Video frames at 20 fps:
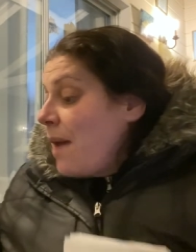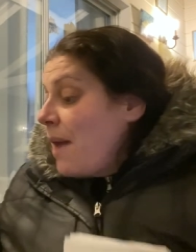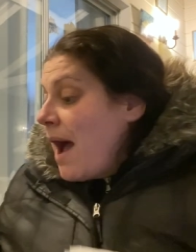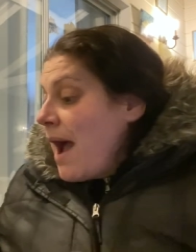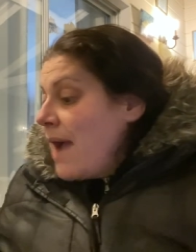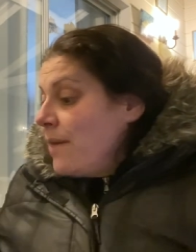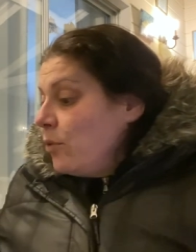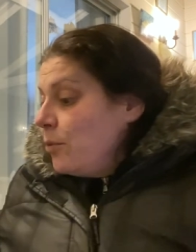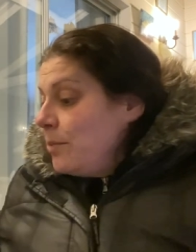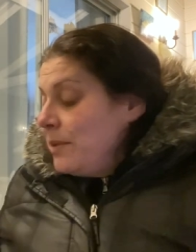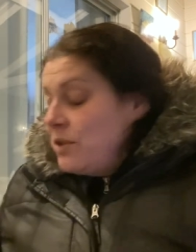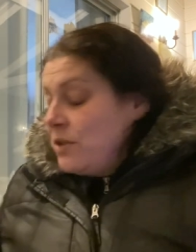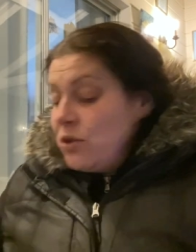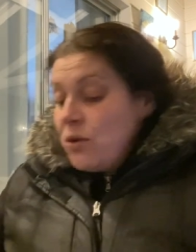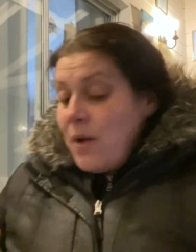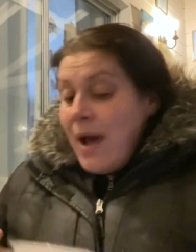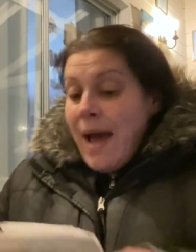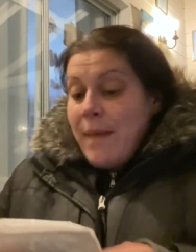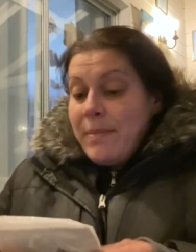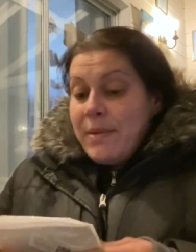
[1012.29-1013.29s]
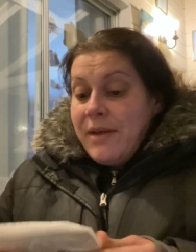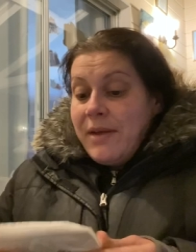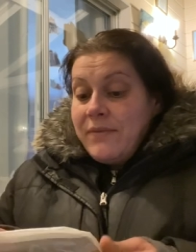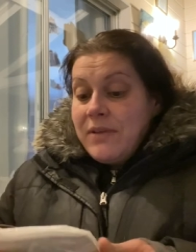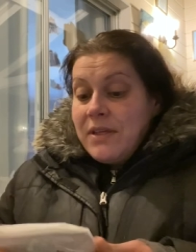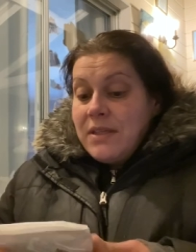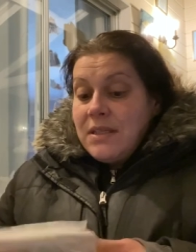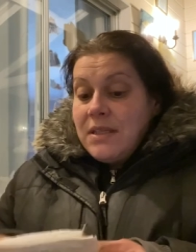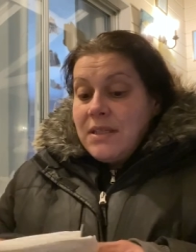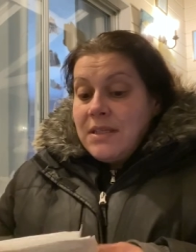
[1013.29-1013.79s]
I will be so happy if
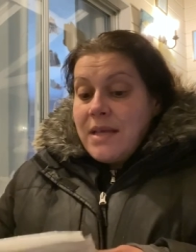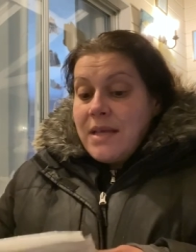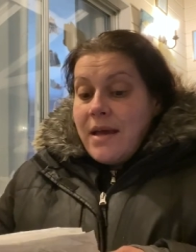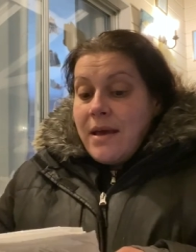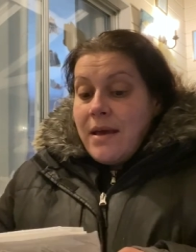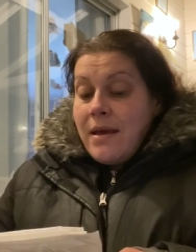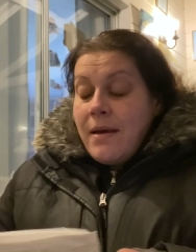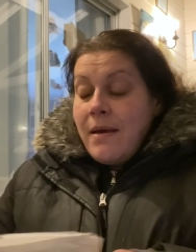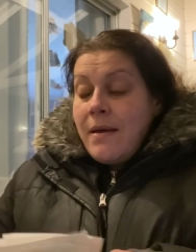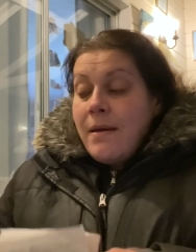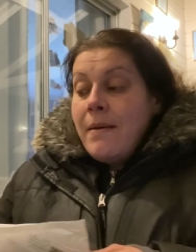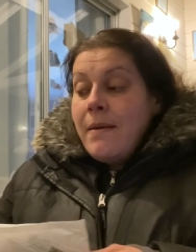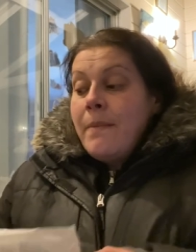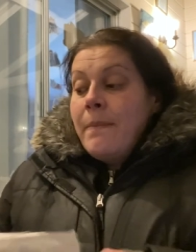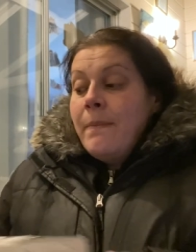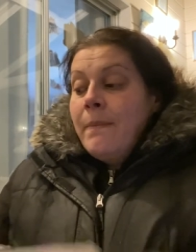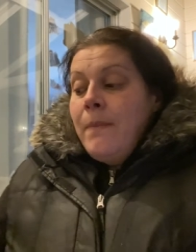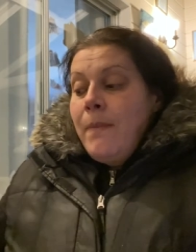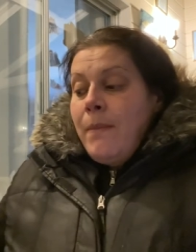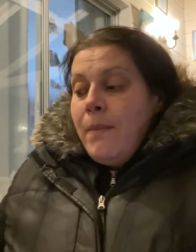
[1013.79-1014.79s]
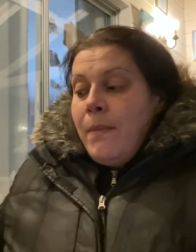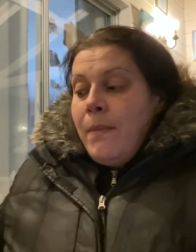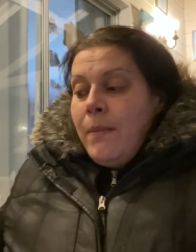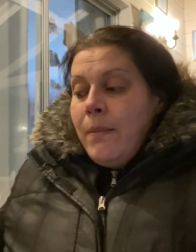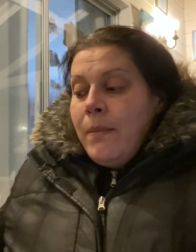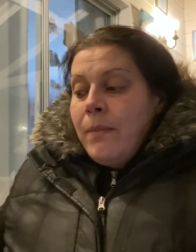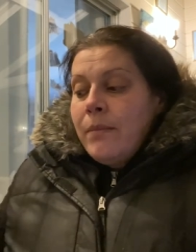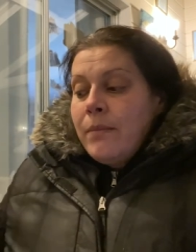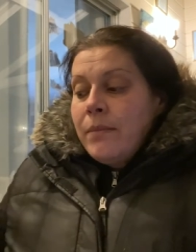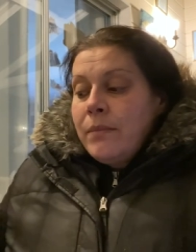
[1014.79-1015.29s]
this is
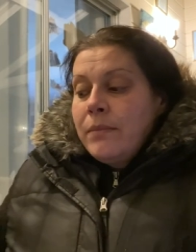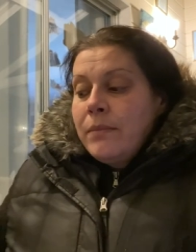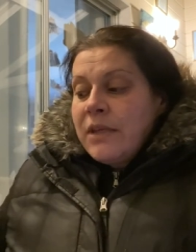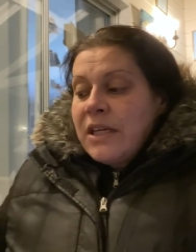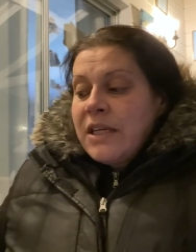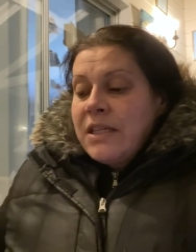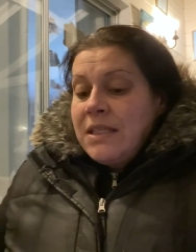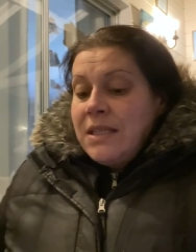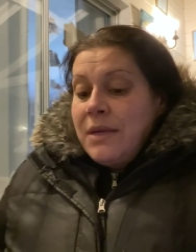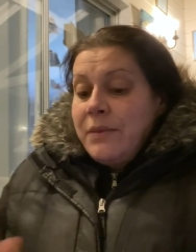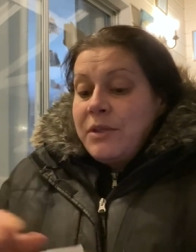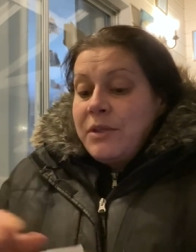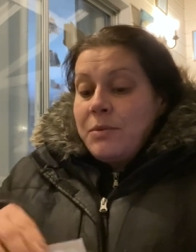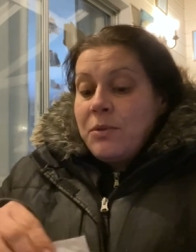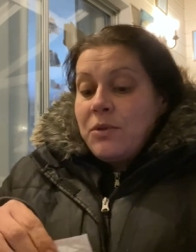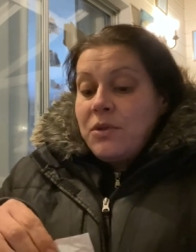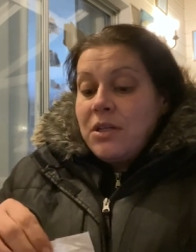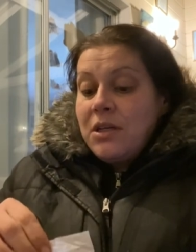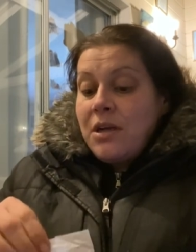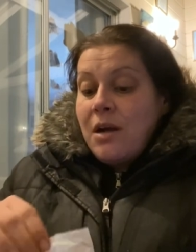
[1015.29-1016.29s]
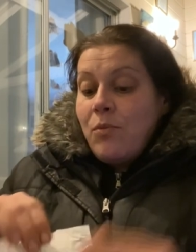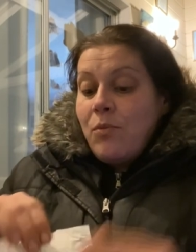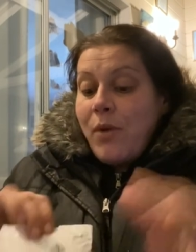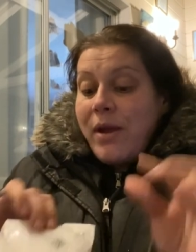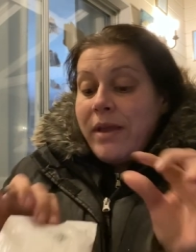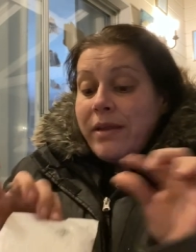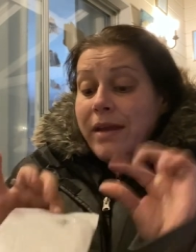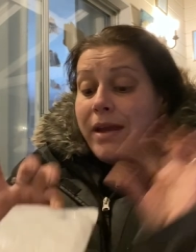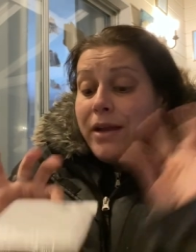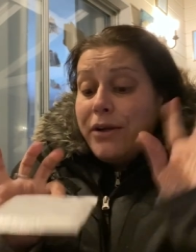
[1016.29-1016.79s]
them. Because they were supposed to come
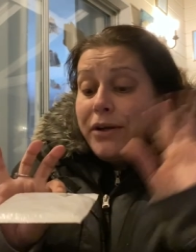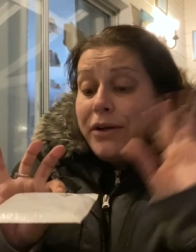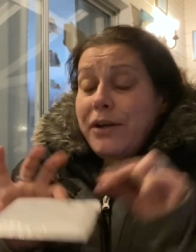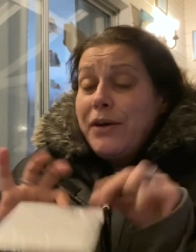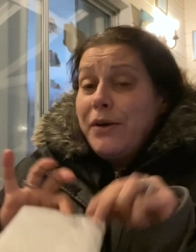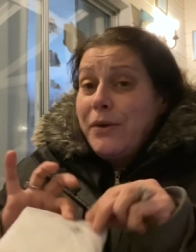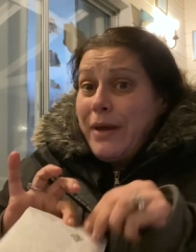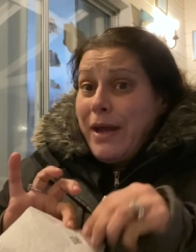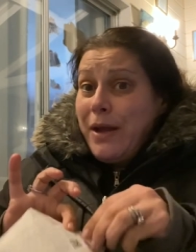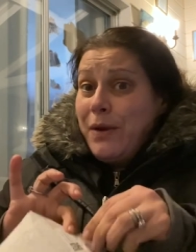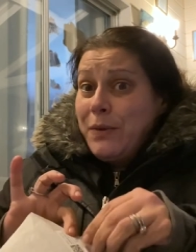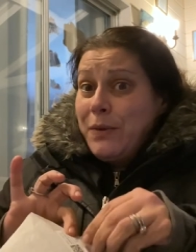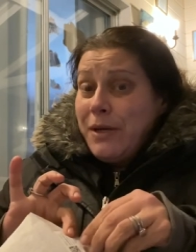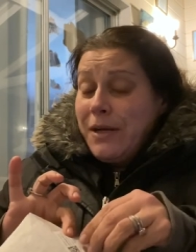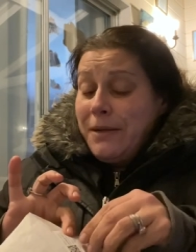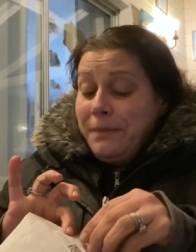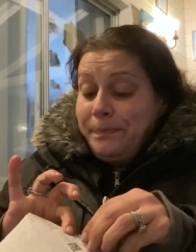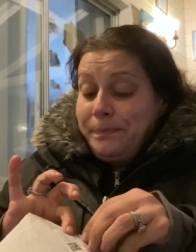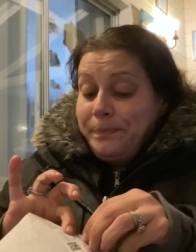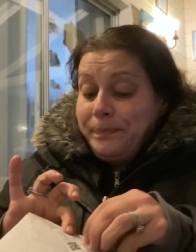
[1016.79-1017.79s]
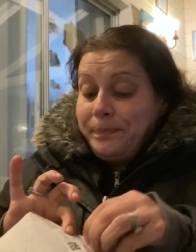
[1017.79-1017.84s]
way later. Okay, hold on.